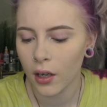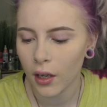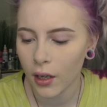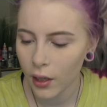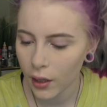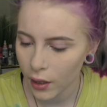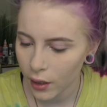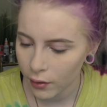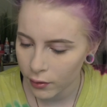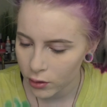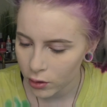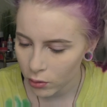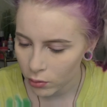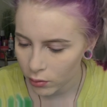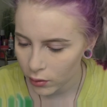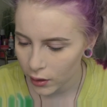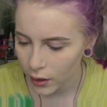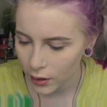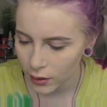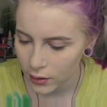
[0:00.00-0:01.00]
And I
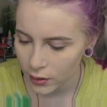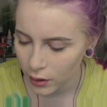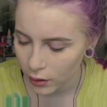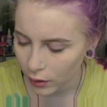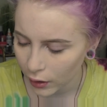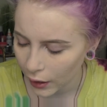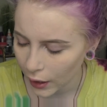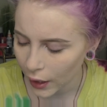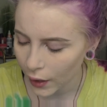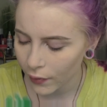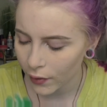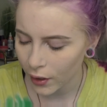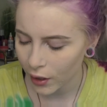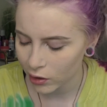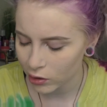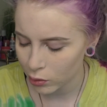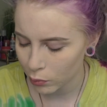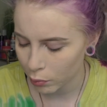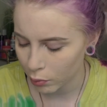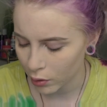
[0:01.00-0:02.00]
don't necessarily have an
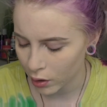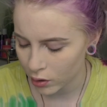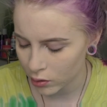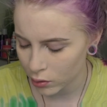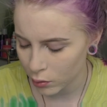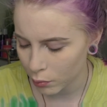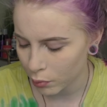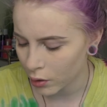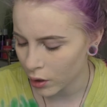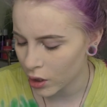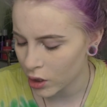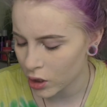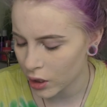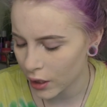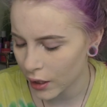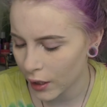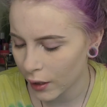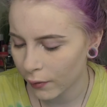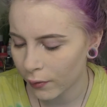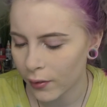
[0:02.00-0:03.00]
actual bronzer brush. I
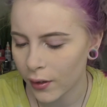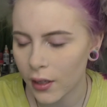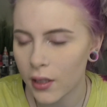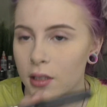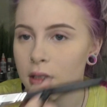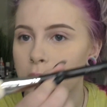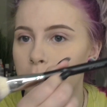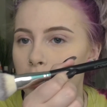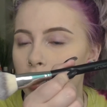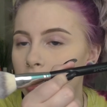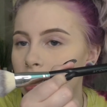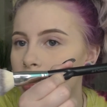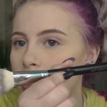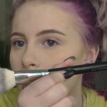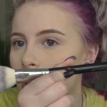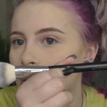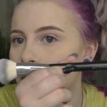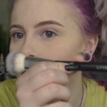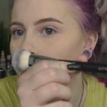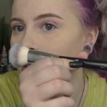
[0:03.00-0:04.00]
have this brush.
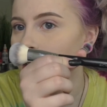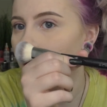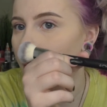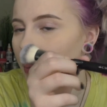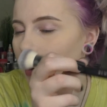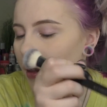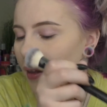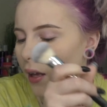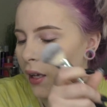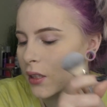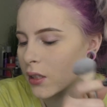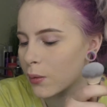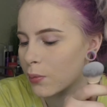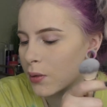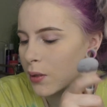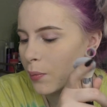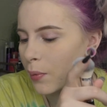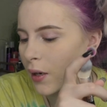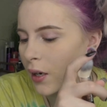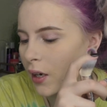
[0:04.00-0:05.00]
I just got my last
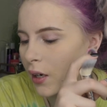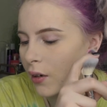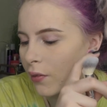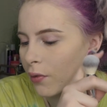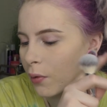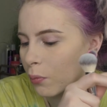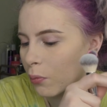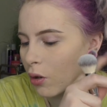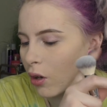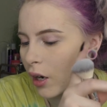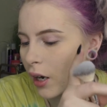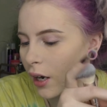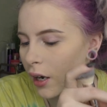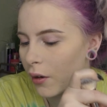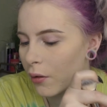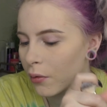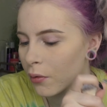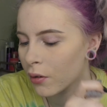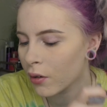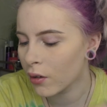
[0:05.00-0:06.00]
Ipsy bag from
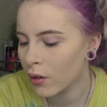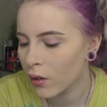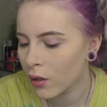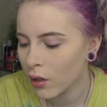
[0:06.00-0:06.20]
Crown.